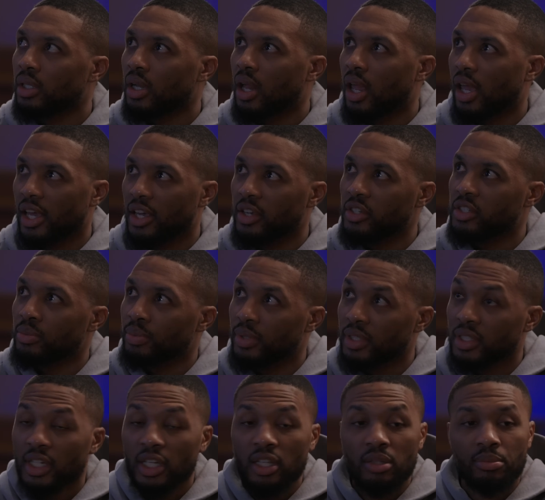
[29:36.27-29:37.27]
And he used to be
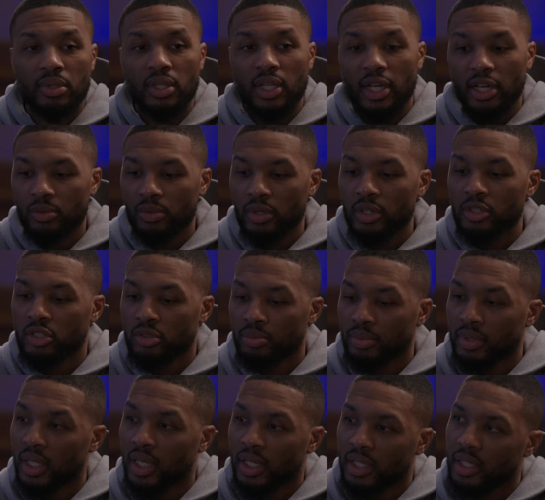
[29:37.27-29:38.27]
telling me, like, Russ would
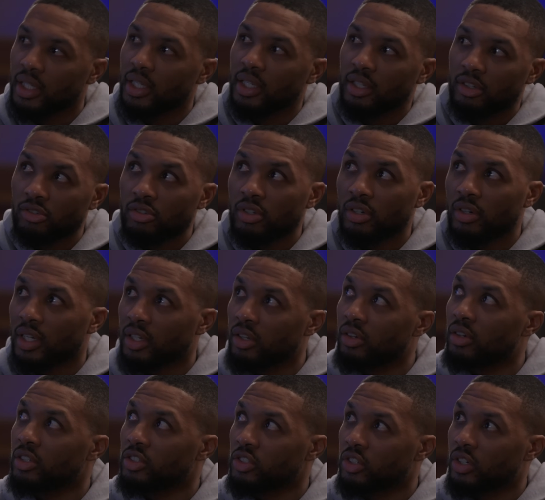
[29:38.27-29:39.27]
be like, I
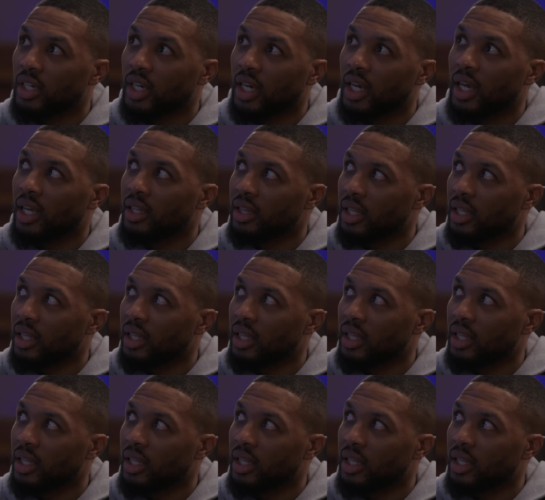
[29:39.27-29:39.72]
know that's your guy.